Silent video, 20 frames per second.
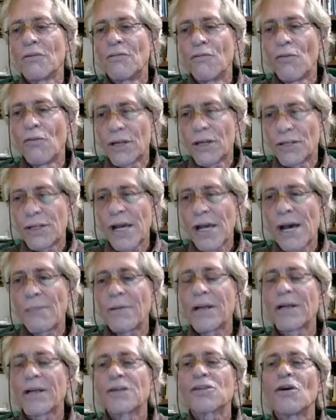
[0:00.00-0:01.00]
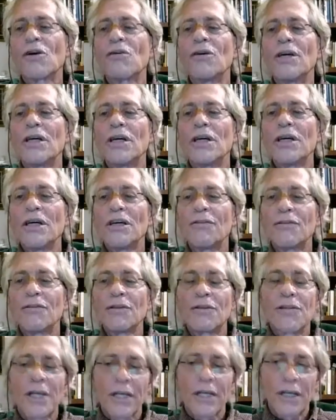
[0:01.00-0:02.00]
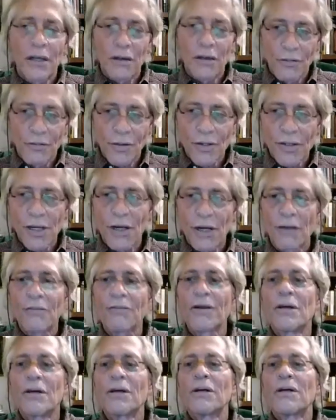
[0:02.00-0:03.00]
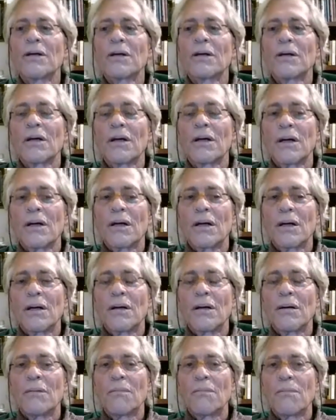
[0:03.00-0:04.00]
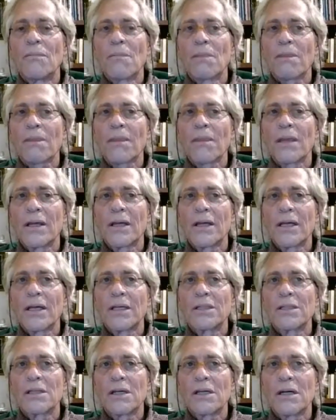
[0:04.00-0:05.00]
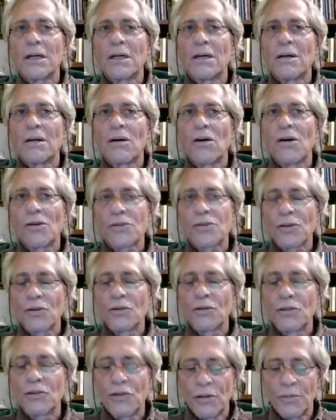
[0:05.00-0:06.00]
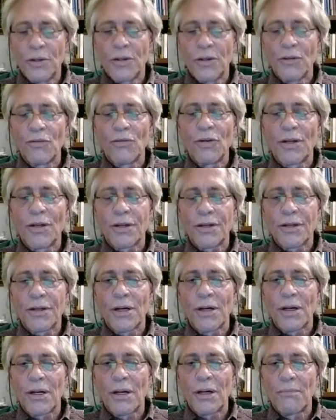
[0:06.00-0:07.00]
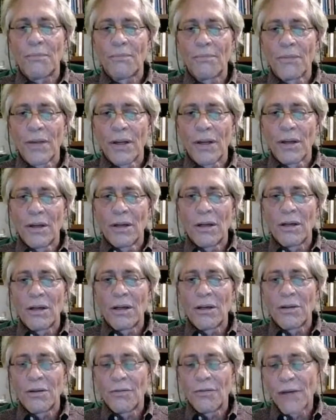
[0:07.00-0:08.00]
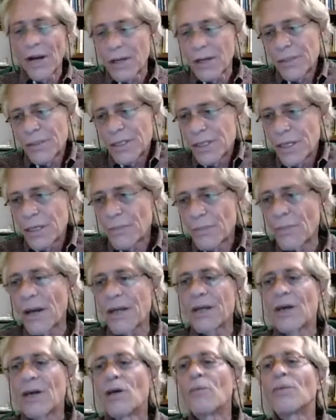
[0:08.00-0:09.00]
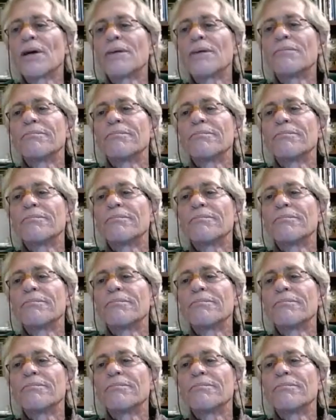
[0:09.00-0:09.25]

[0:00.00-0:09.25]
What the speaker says: what is happening. So, if you take care of yourself, um, and also contribute with the vitamin D, it might help.